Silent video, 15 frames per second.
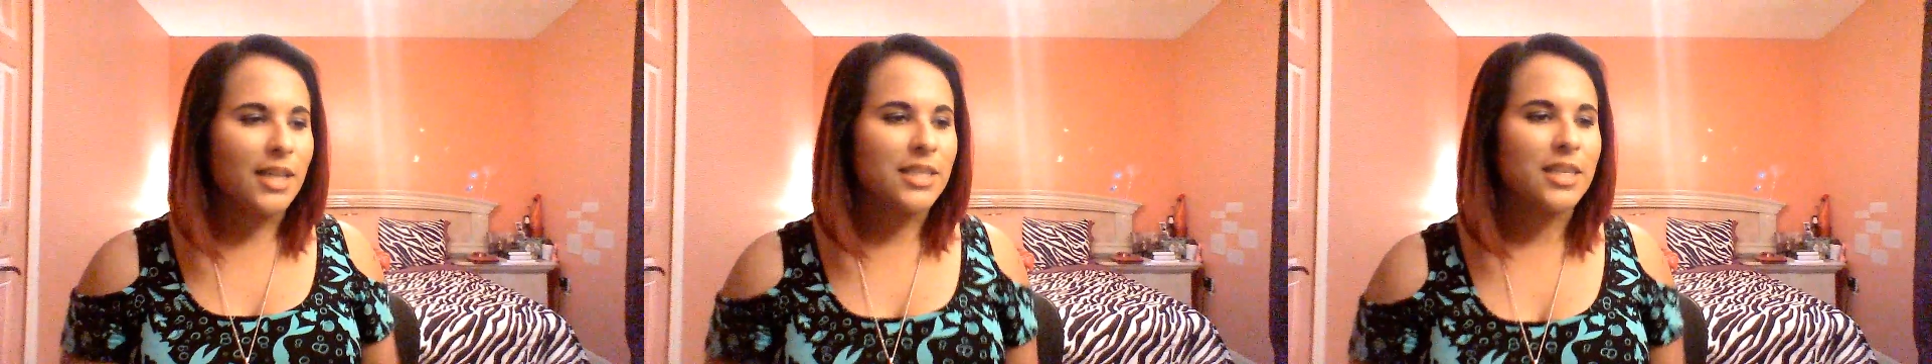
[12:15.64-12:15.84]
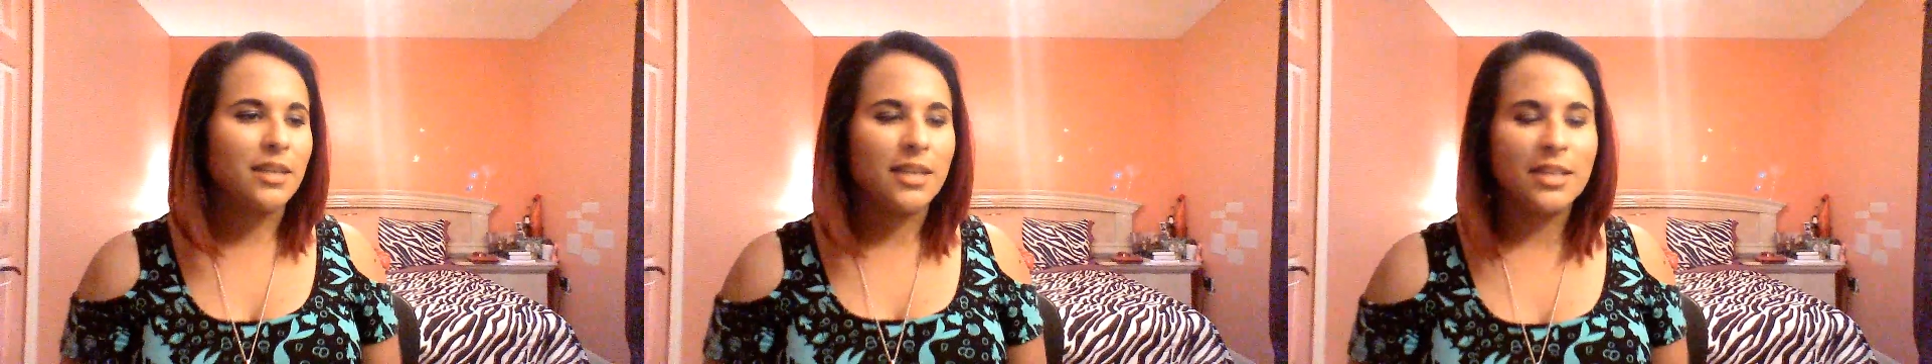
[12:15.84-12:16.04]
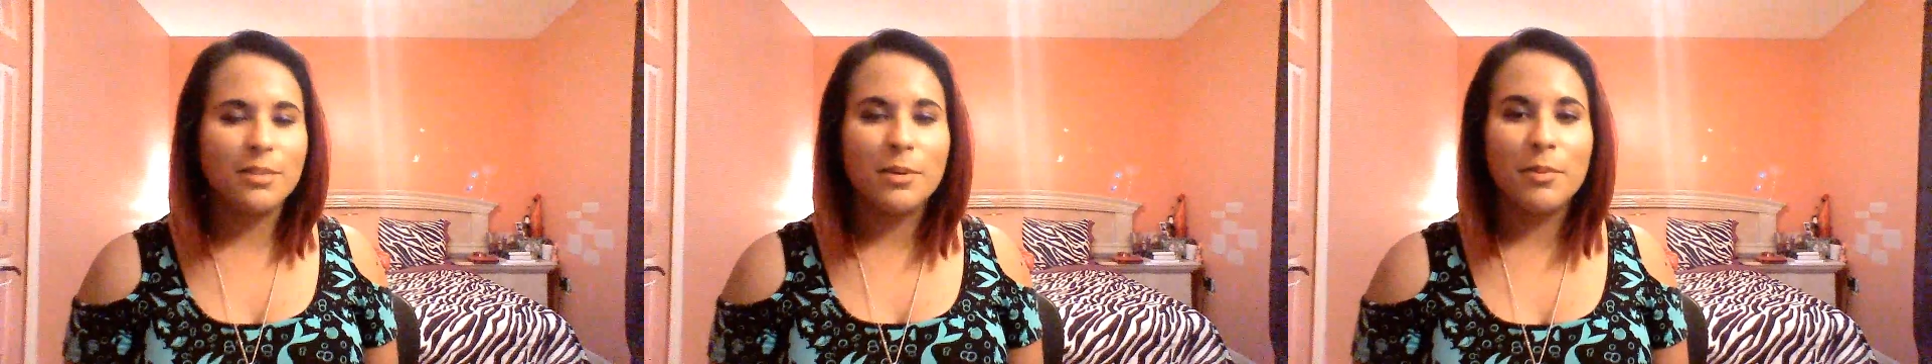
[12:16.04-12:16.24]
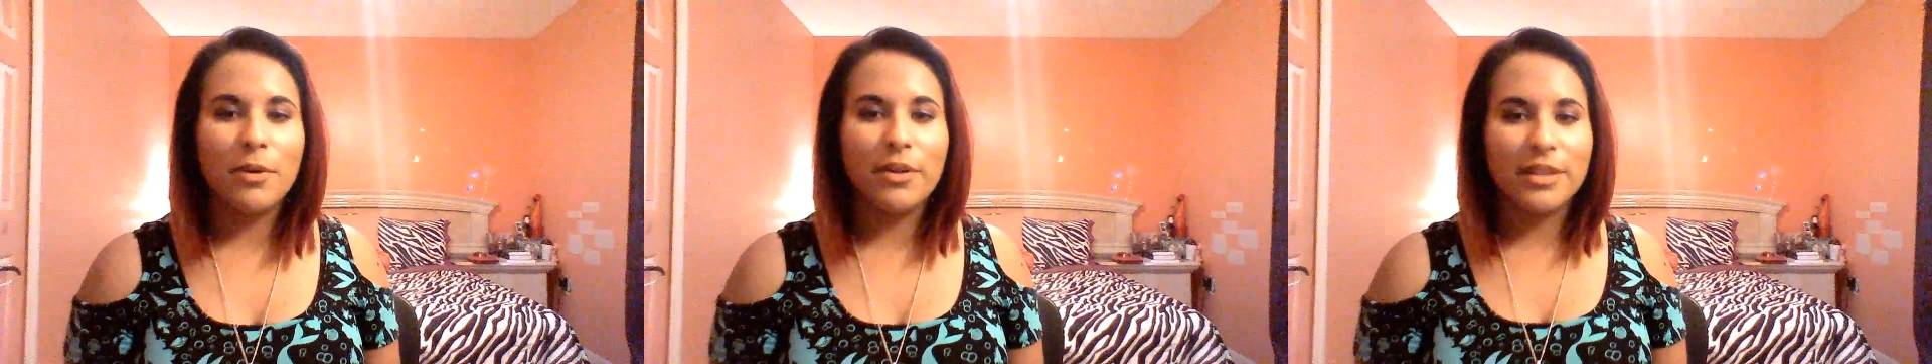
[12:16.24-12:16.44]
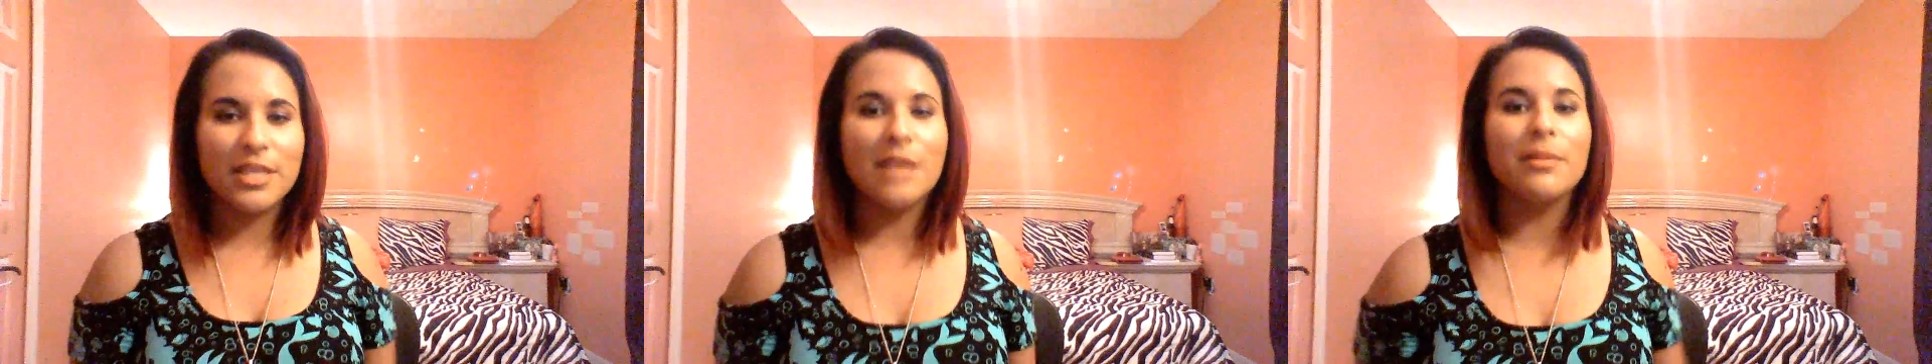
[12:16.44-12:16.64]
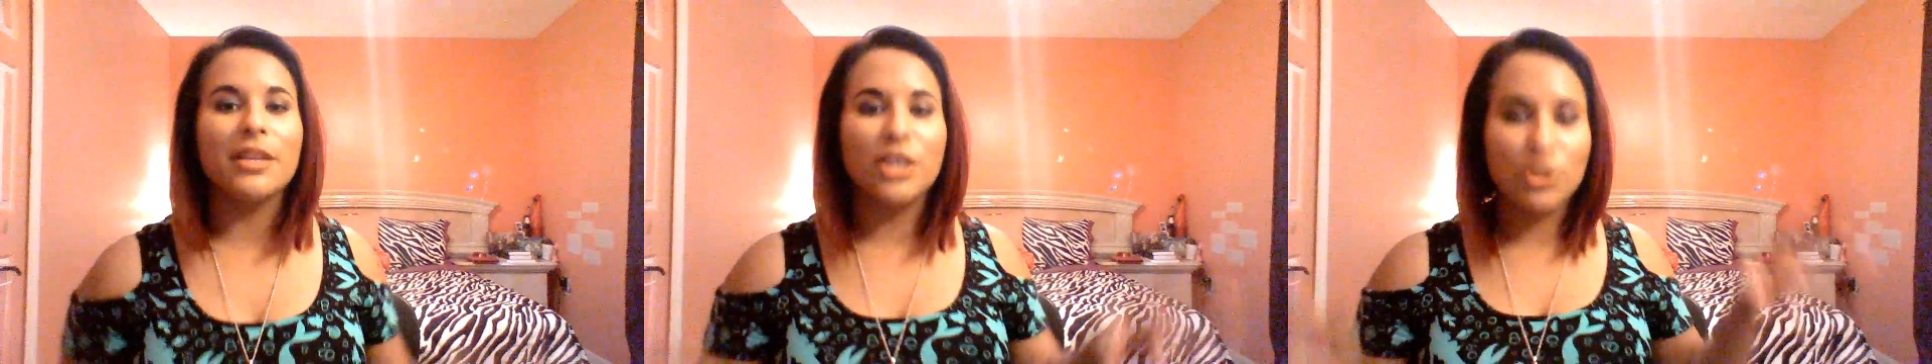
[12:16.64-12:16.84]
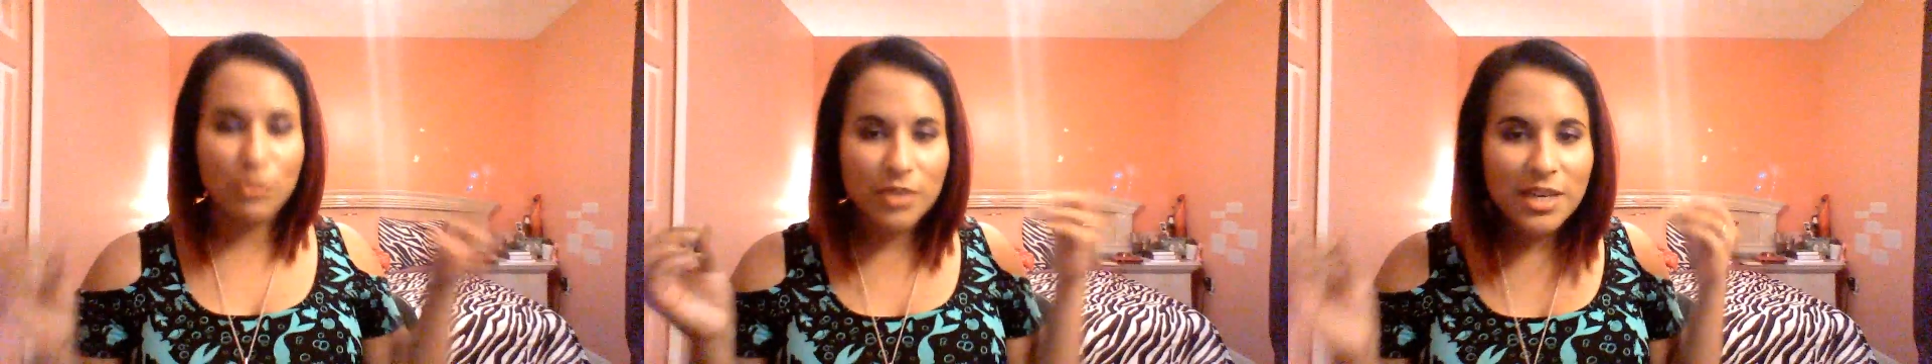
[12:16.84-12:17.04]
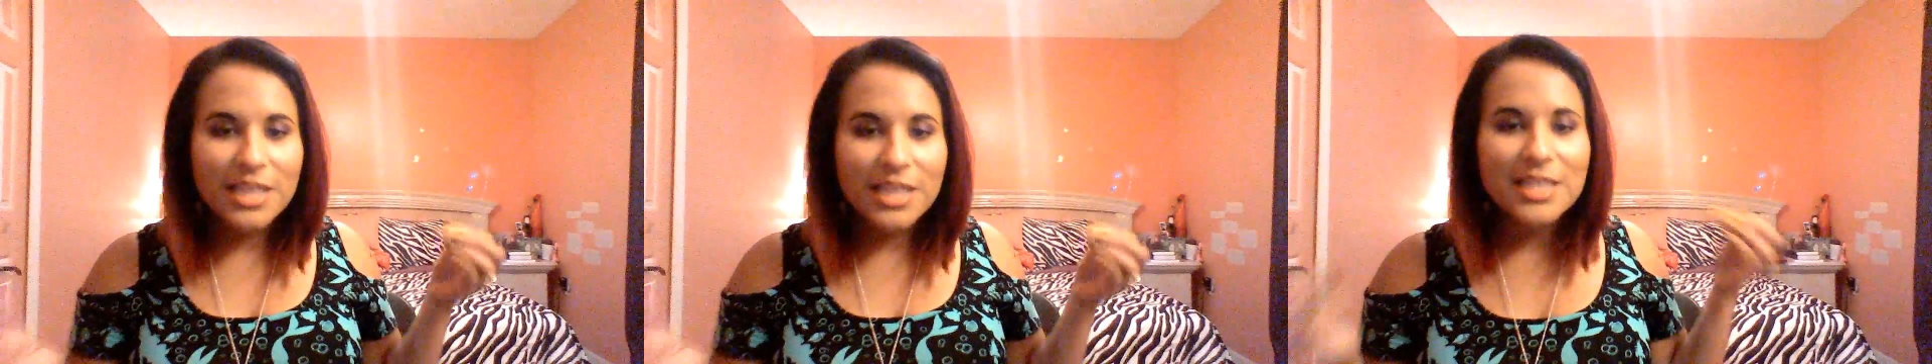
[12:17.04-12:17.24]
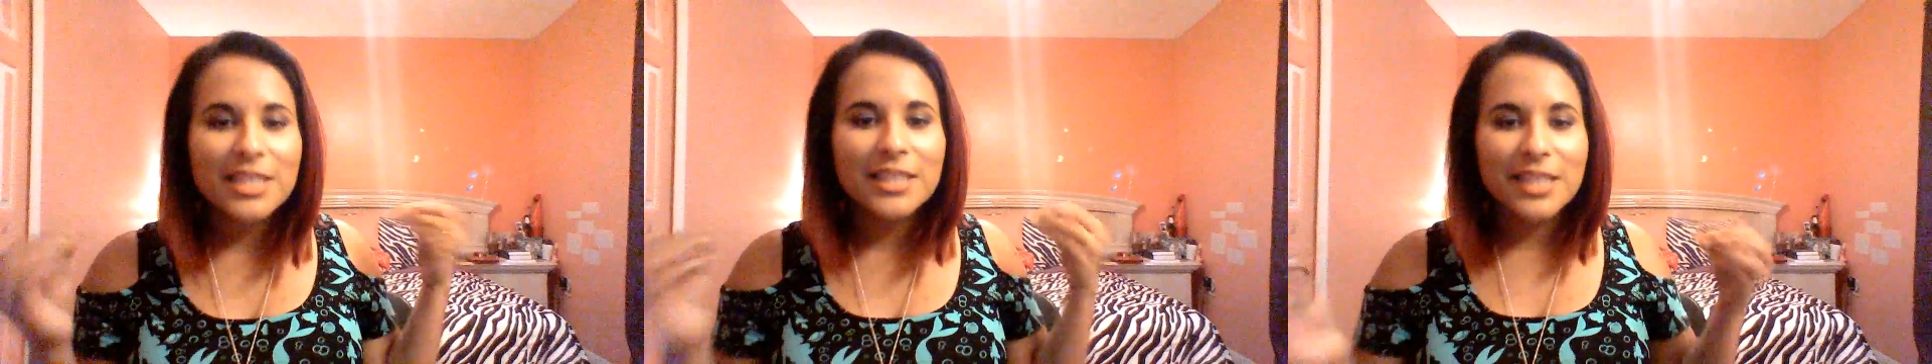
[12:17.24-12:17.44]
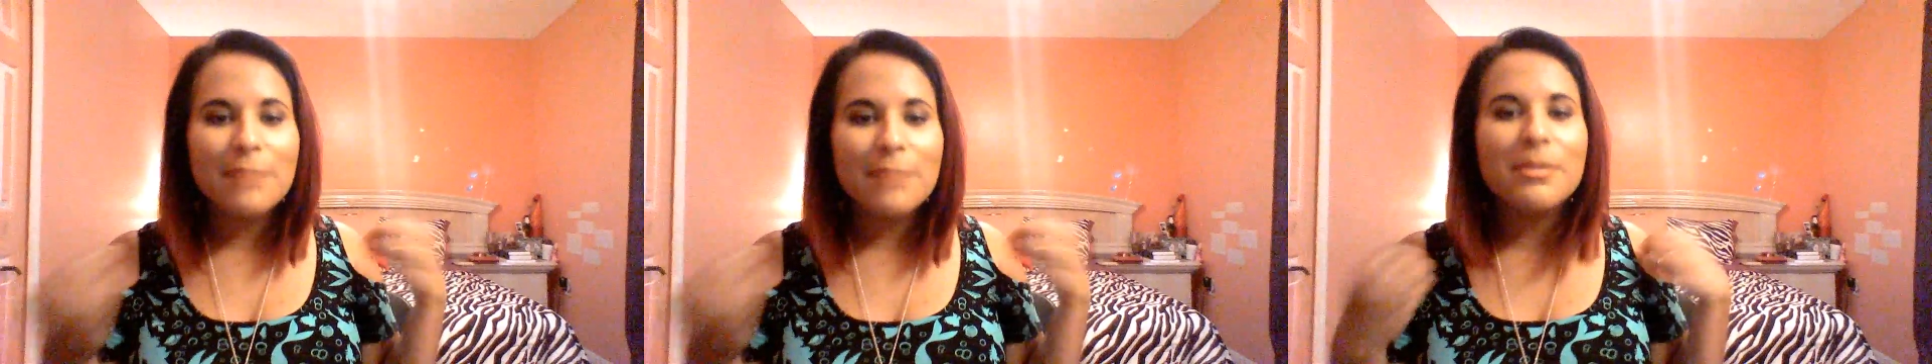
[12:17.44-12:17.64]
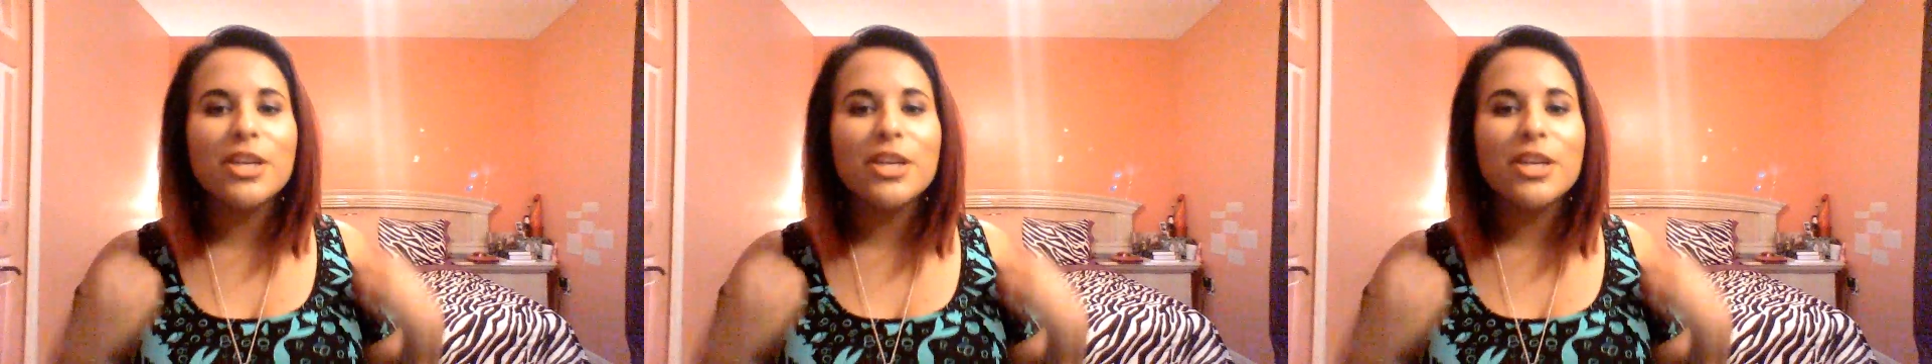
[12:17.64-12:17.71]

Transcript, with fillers: I tell that to people all the time. Like, you need to let